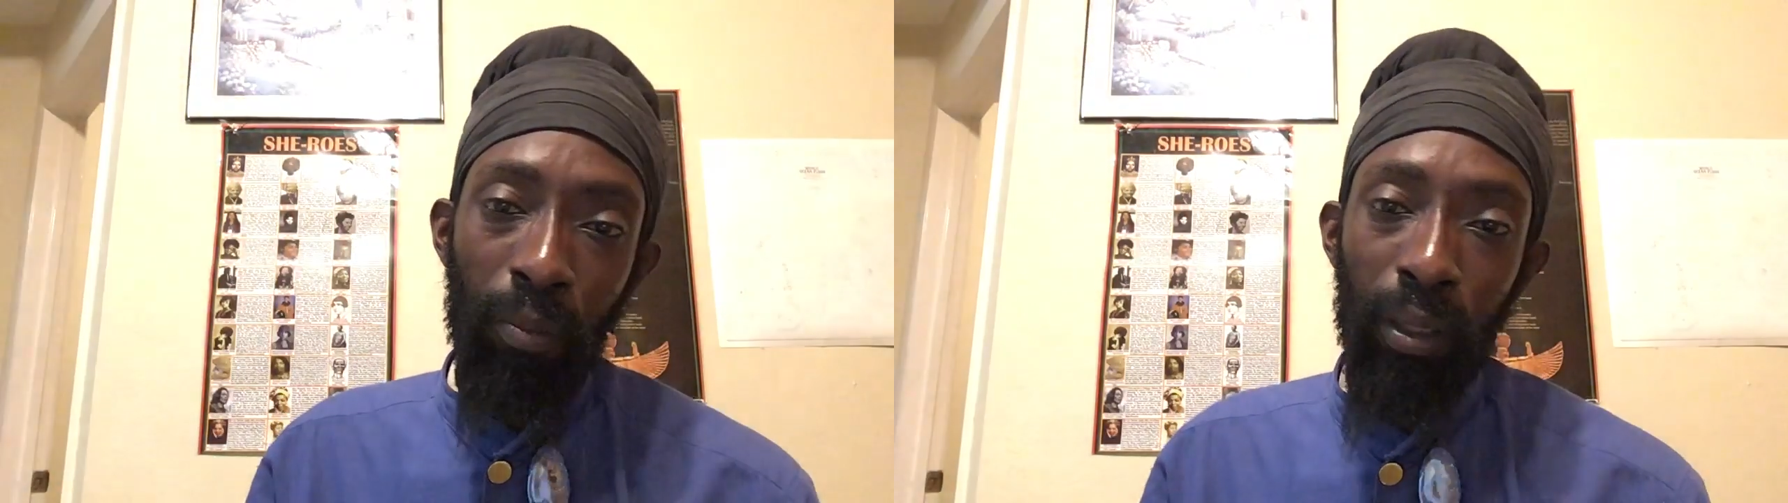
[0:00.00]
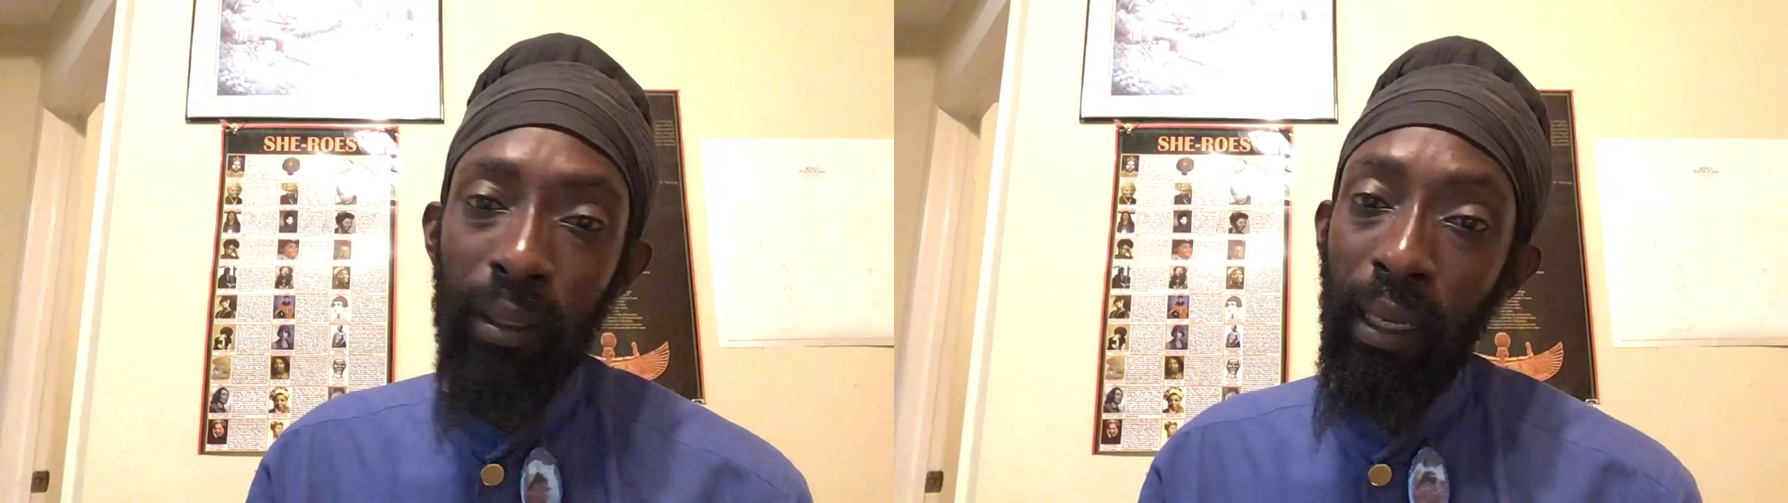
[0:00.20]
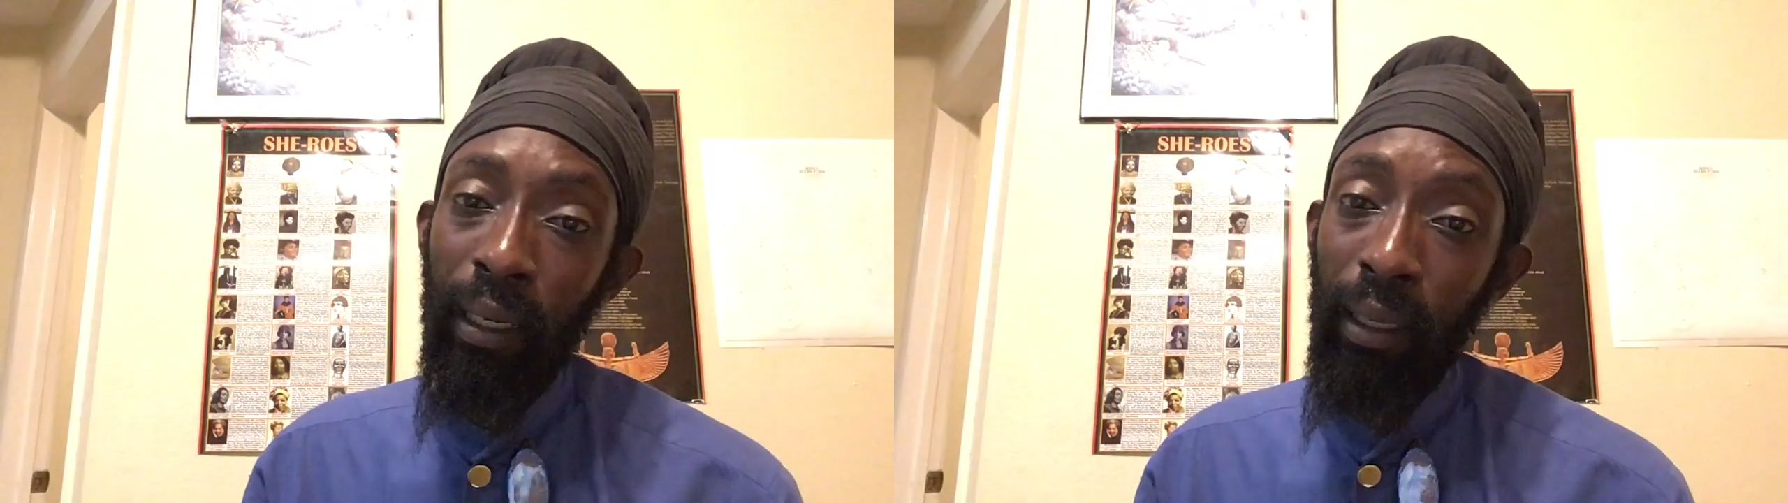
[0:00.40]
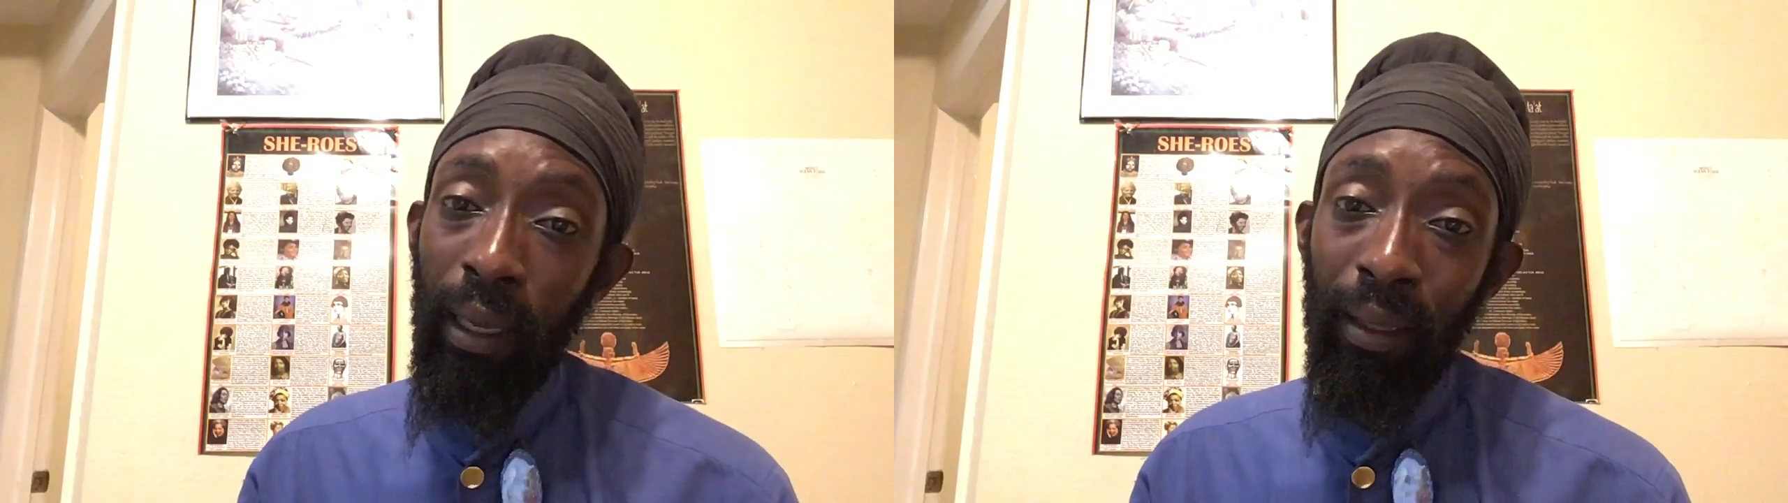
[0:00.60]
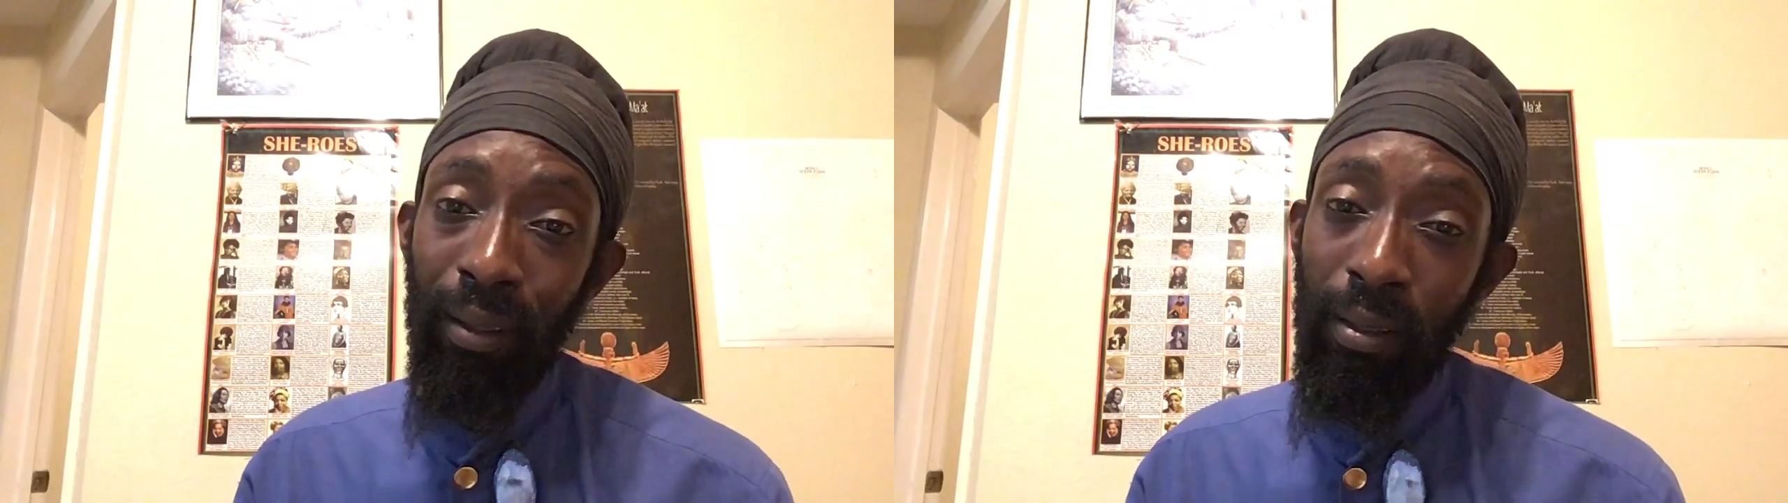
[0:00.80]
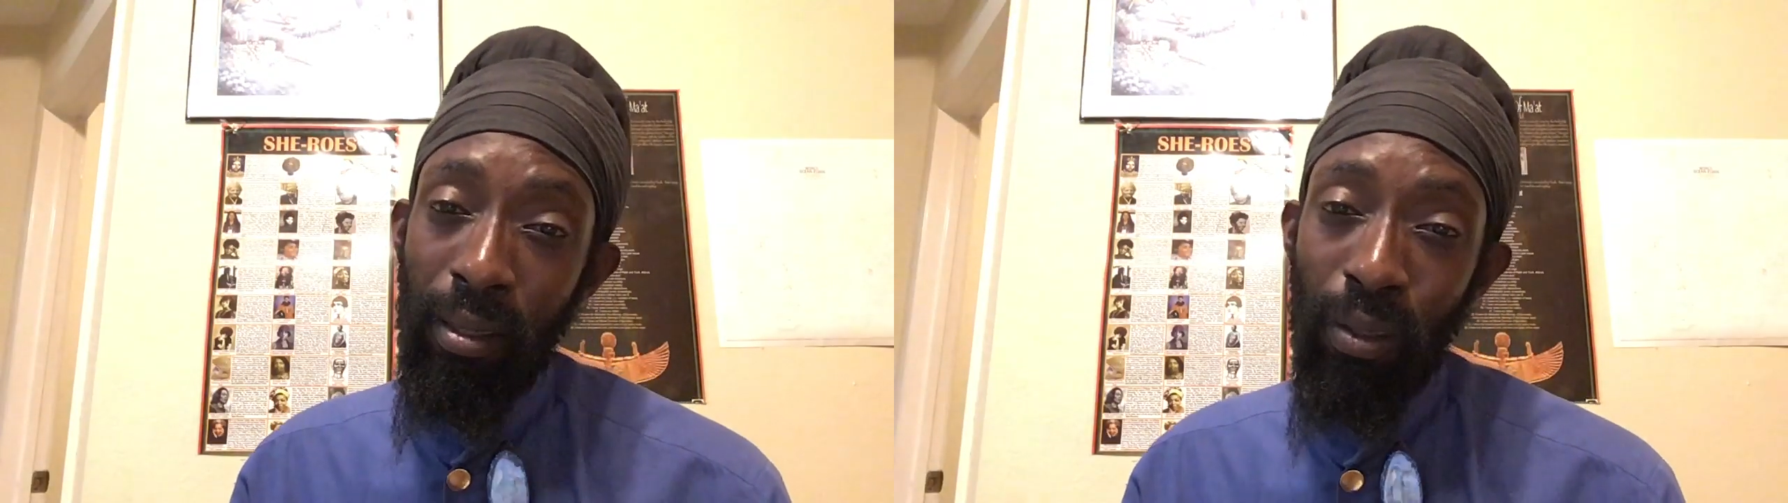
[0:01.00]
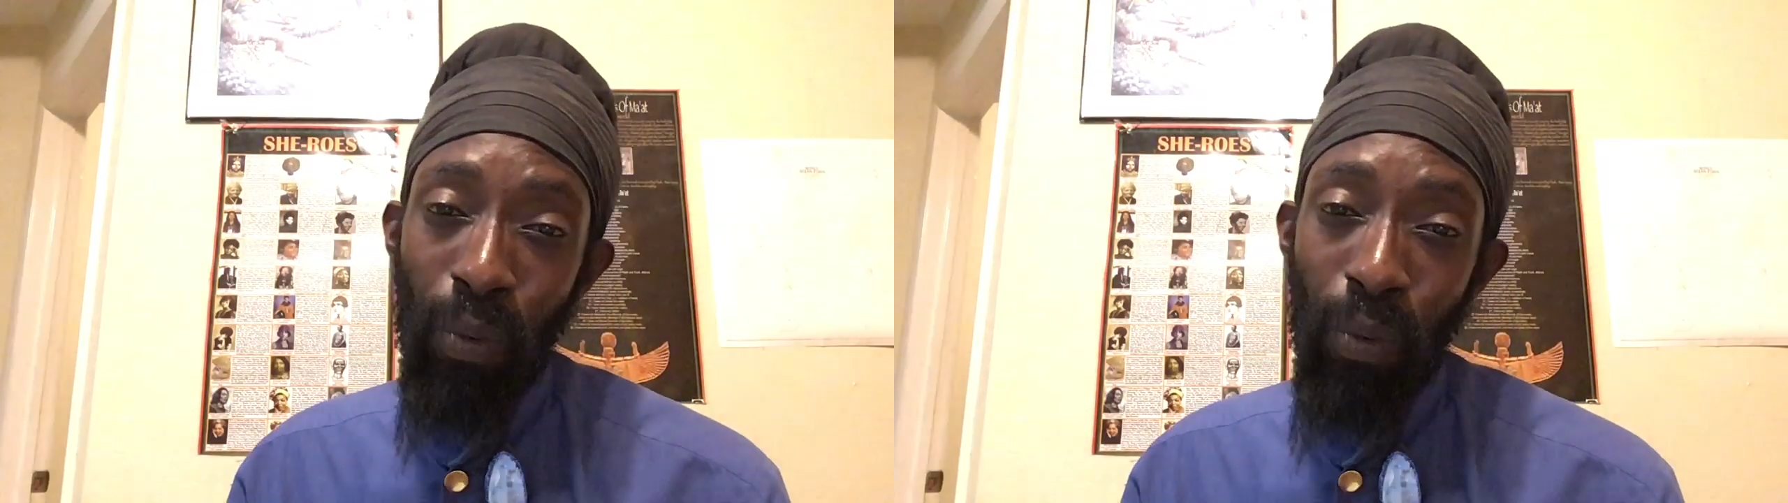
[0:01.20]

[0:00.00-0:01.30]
But then again, this is